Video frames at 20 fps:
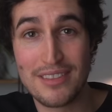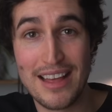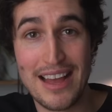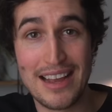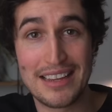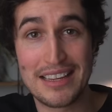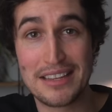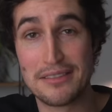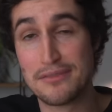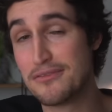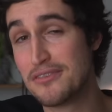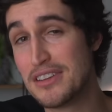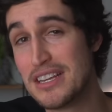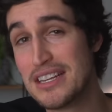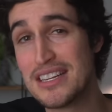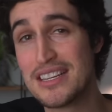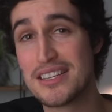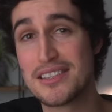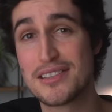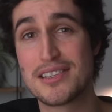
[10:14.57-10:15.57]
that
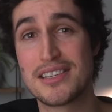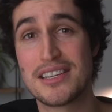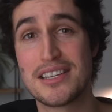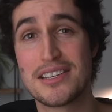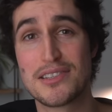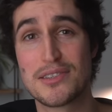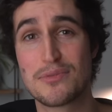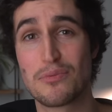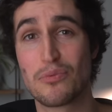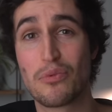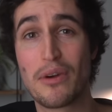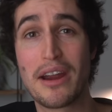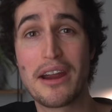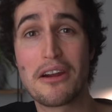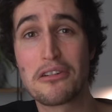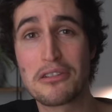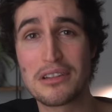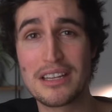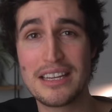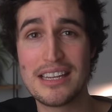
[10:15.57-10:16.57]
convenience is
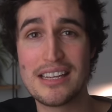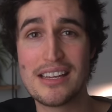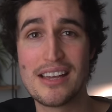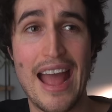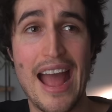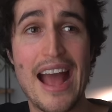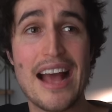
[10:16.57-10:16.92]
rarely